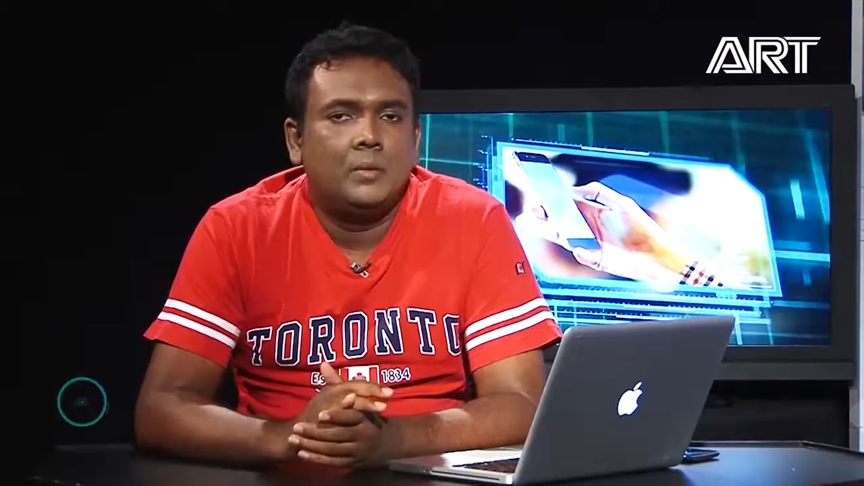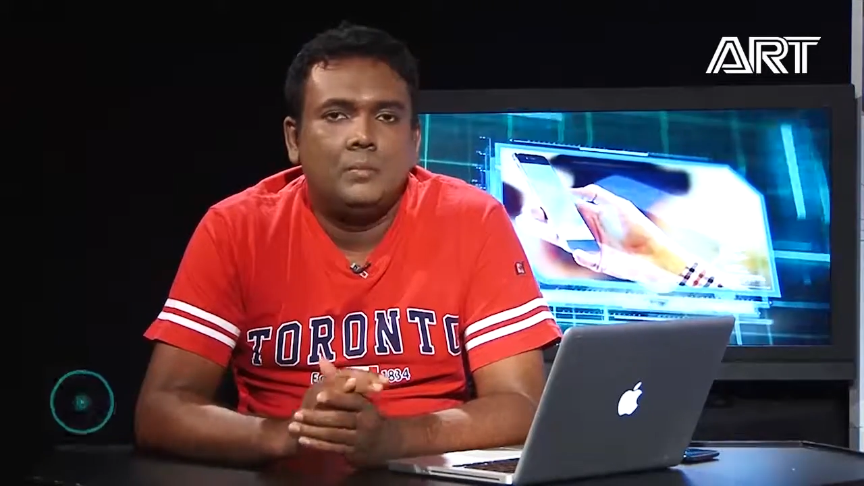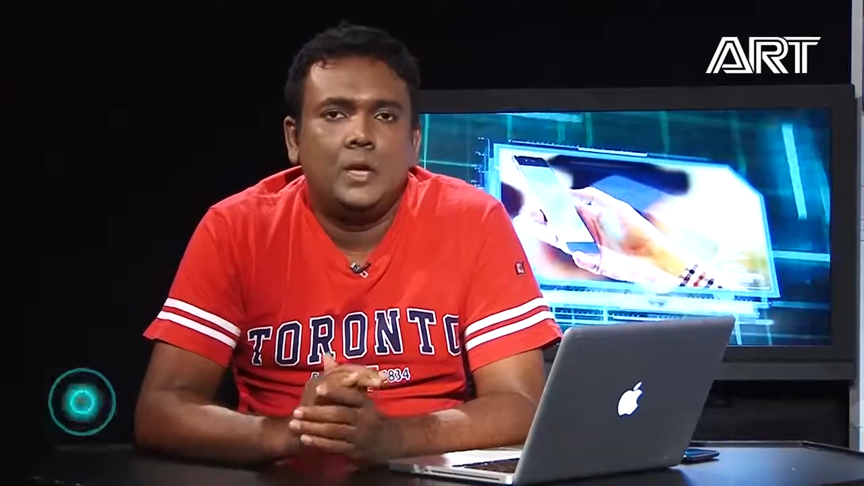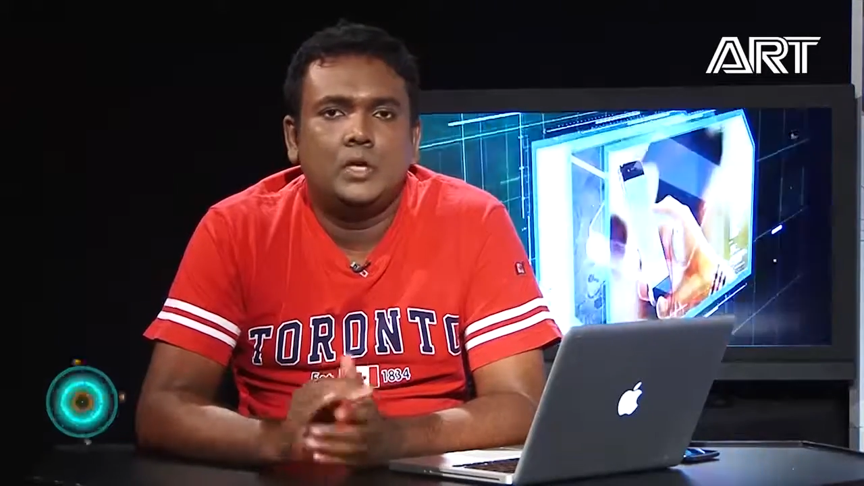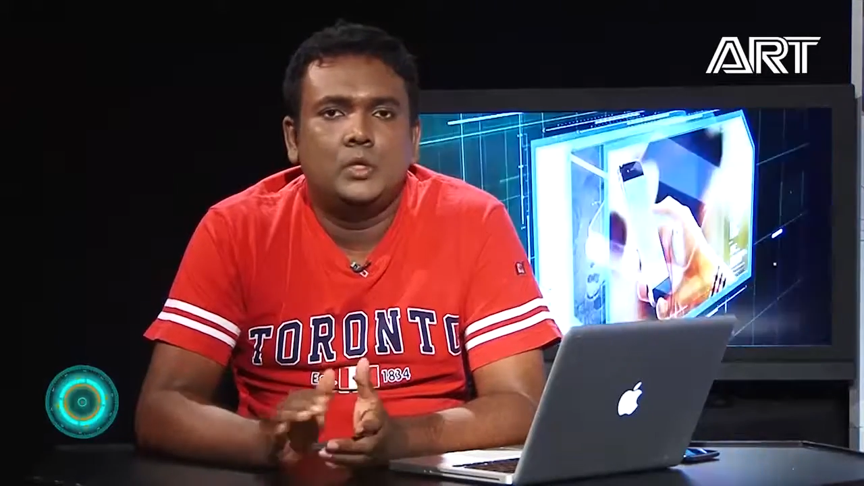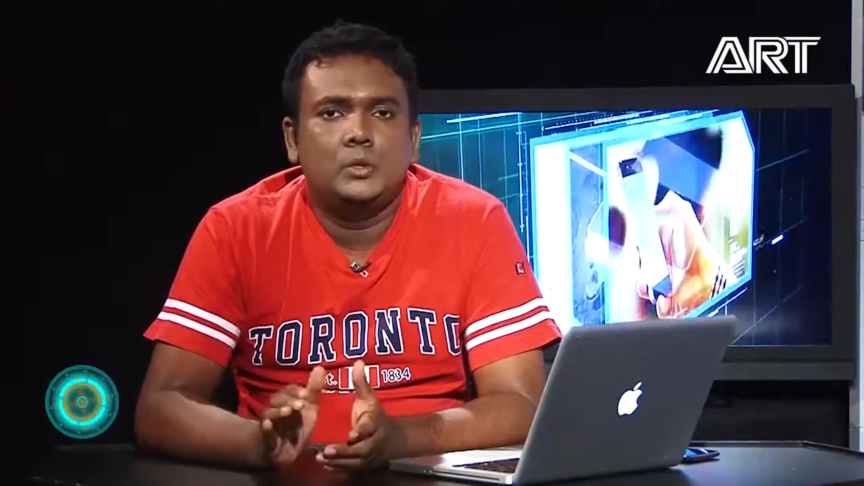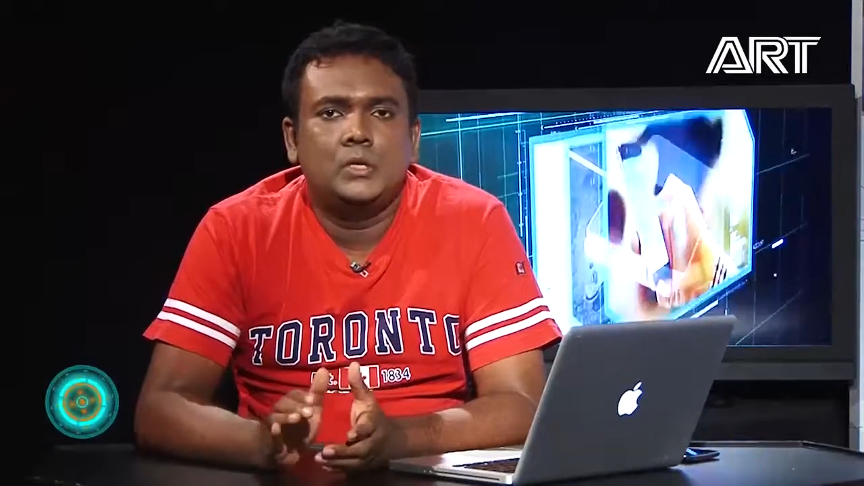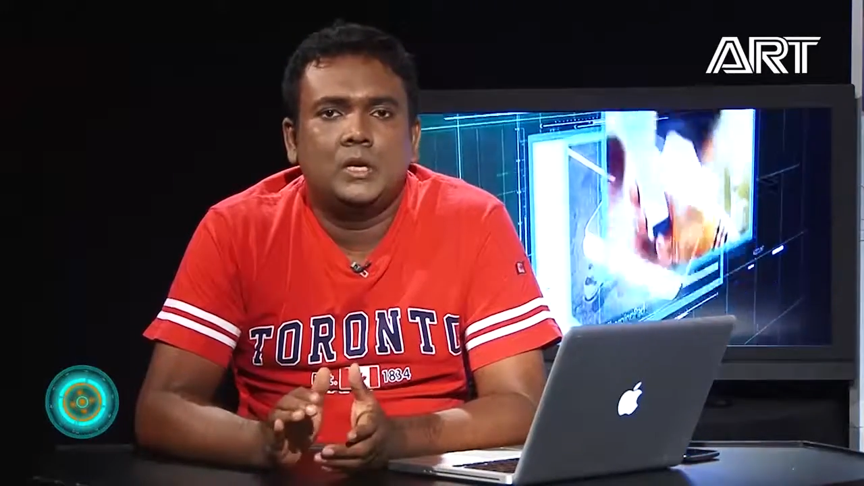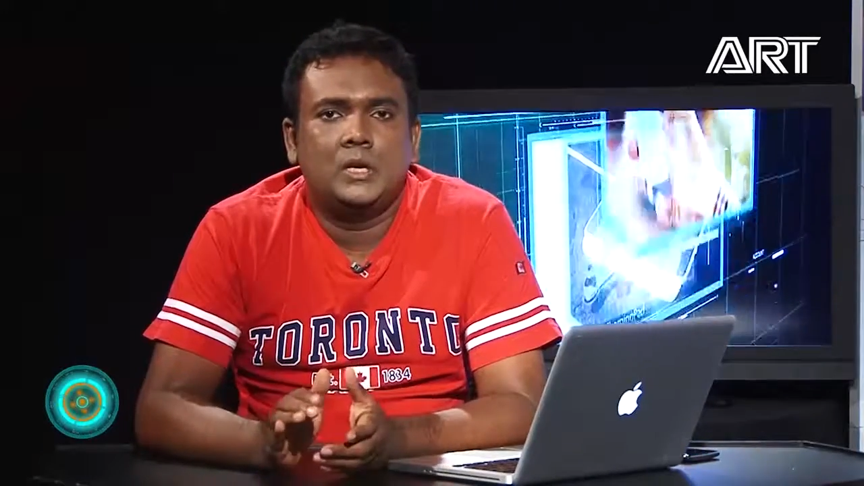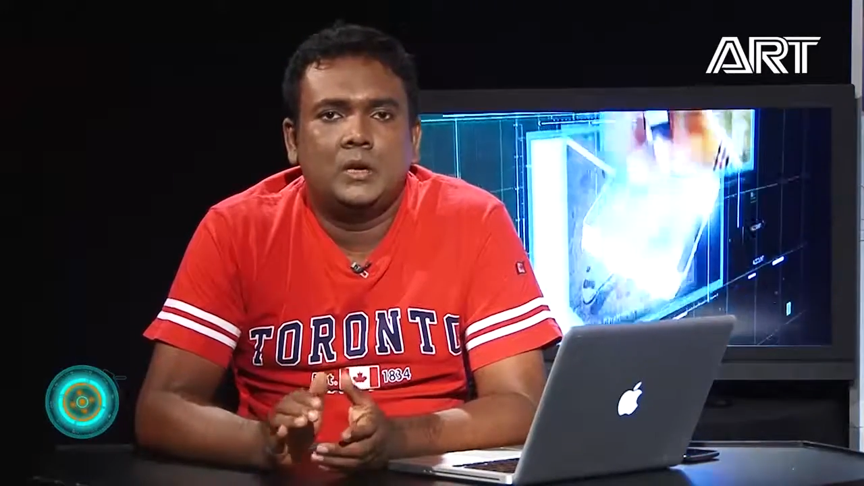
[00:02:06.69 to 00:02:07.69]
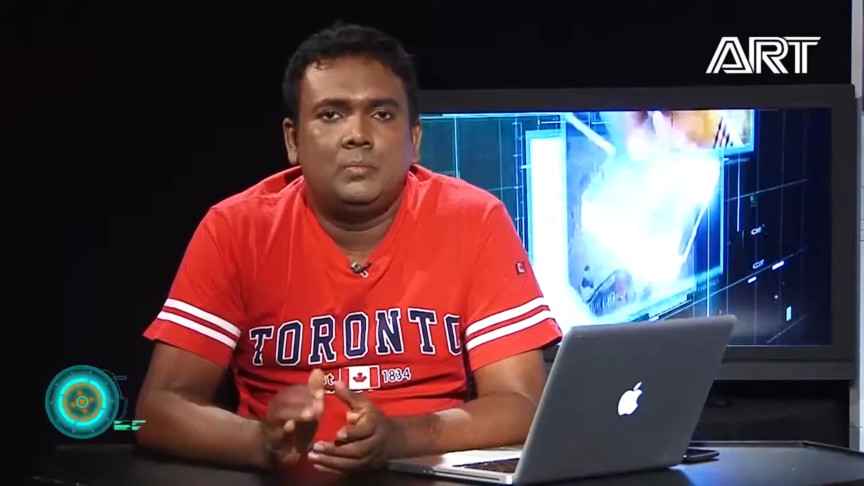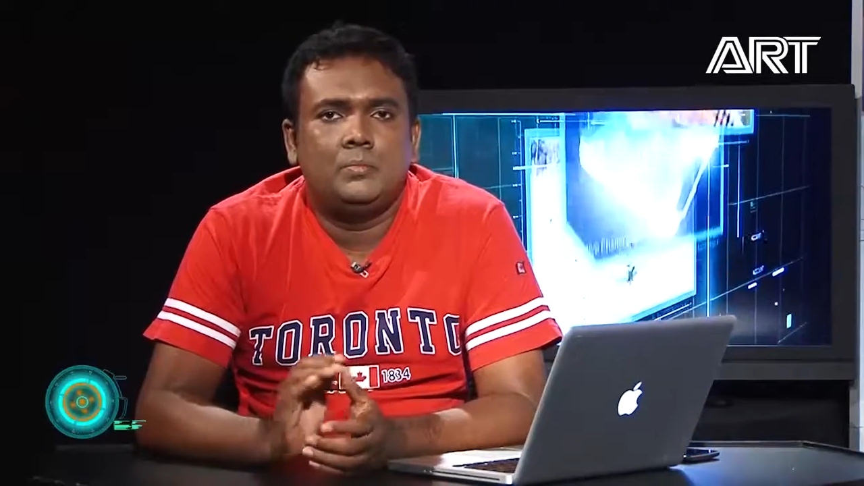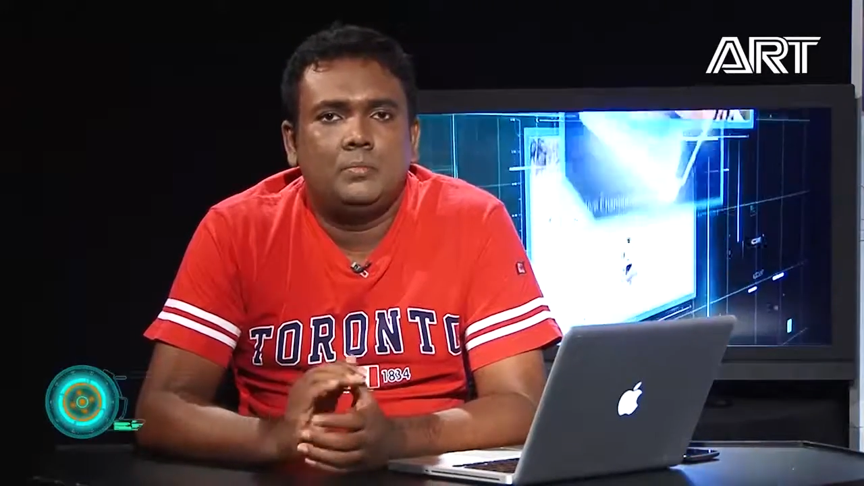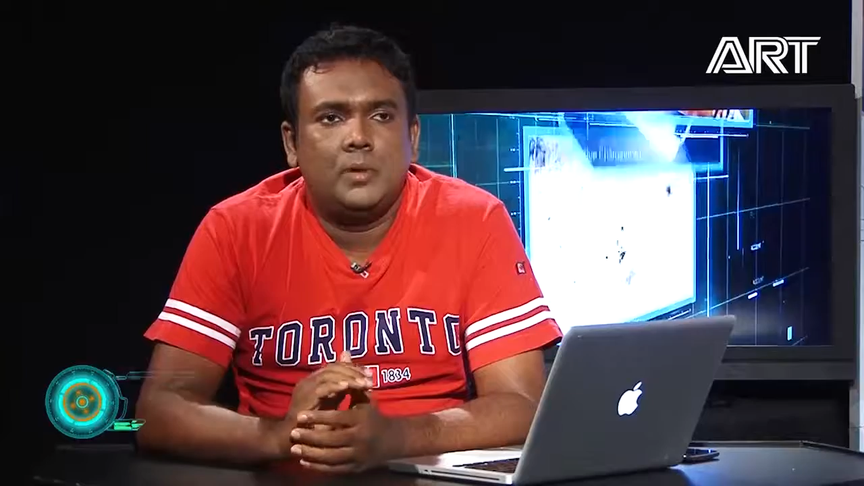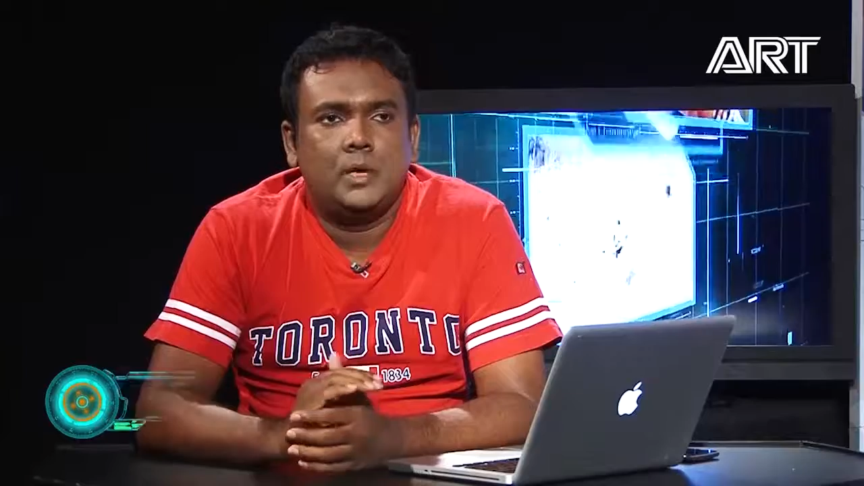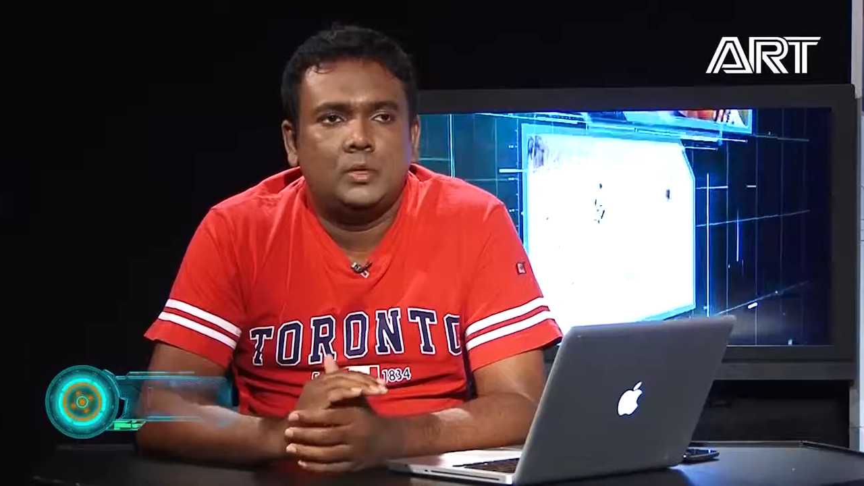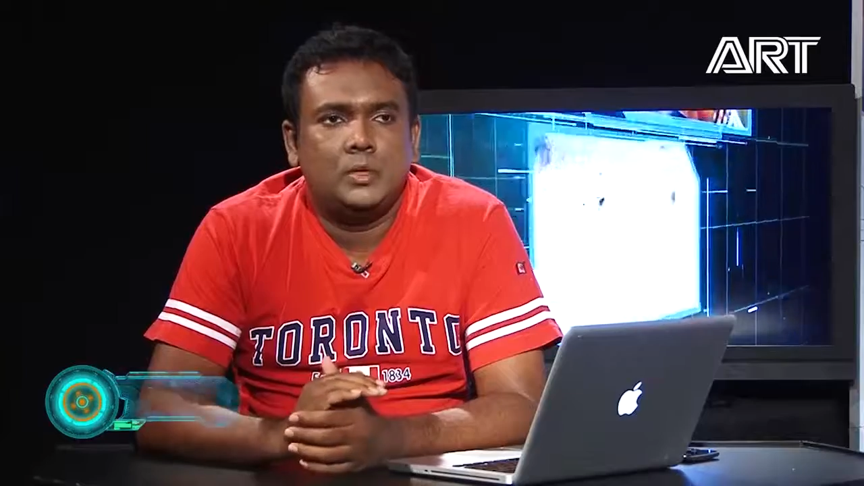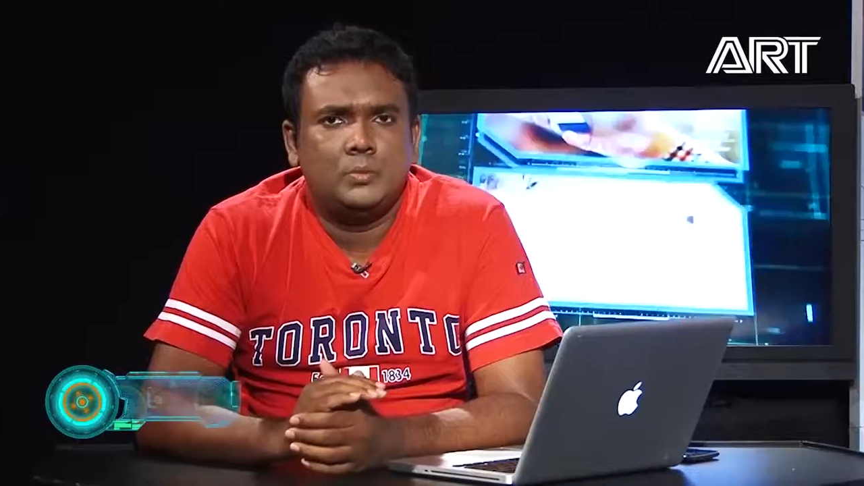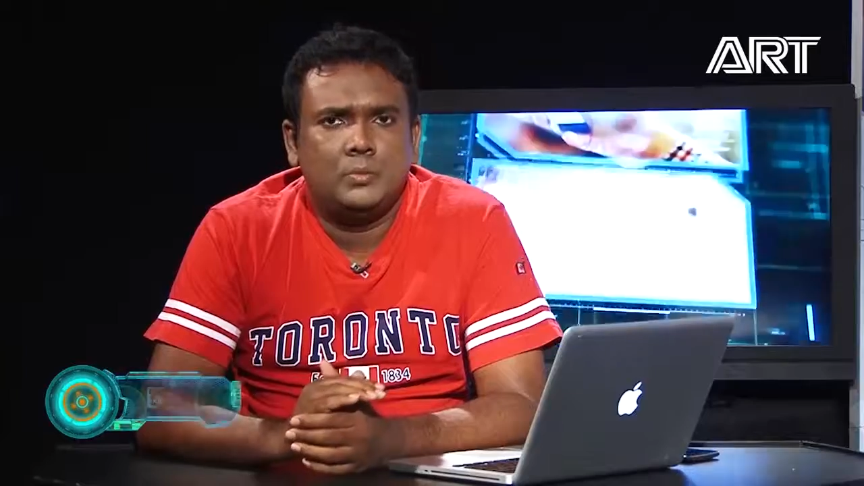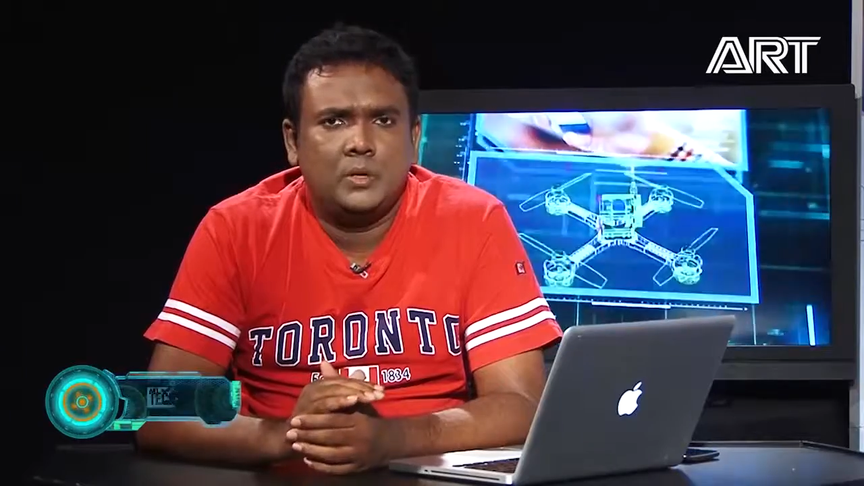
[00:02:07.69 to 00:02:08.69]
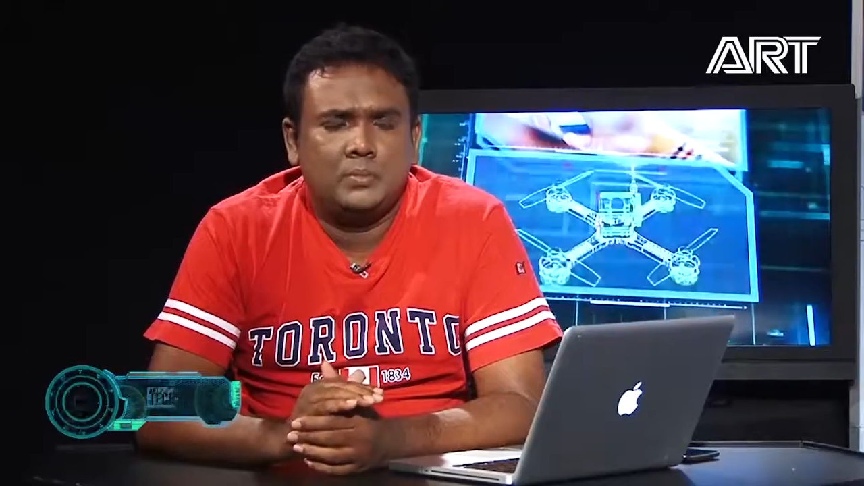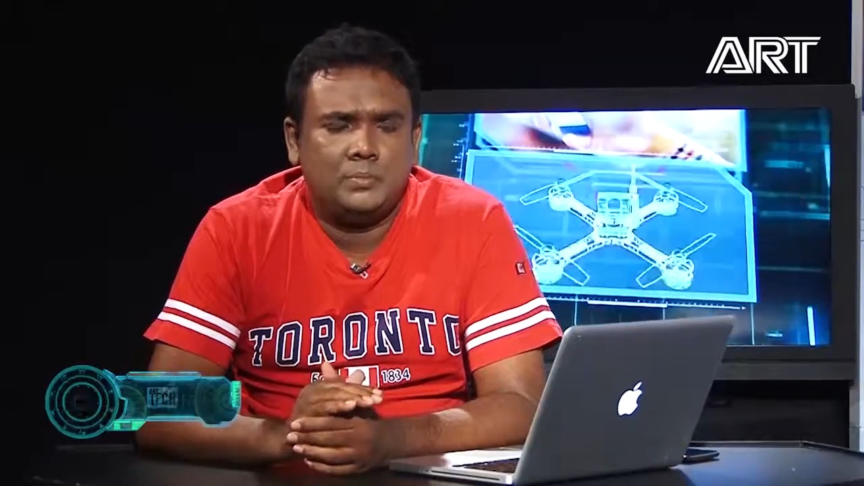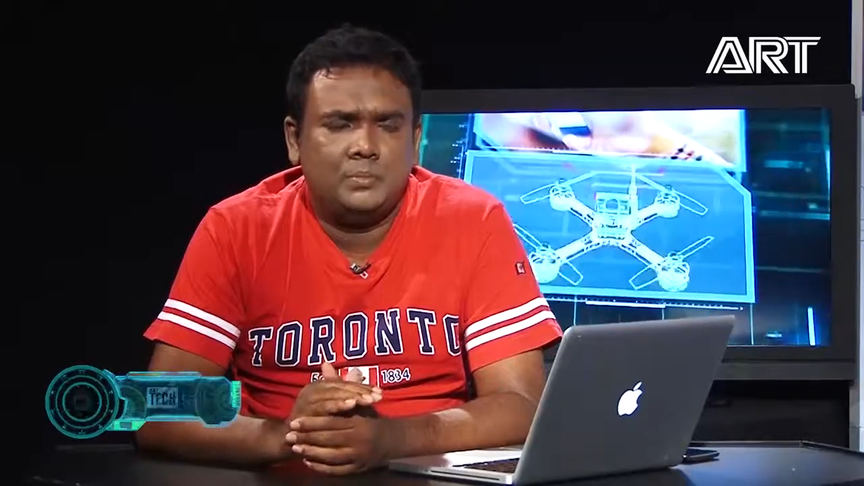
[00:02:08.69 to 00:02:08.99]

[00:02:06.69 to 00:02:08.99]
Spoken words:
Make sure you set it up. Make sure you put a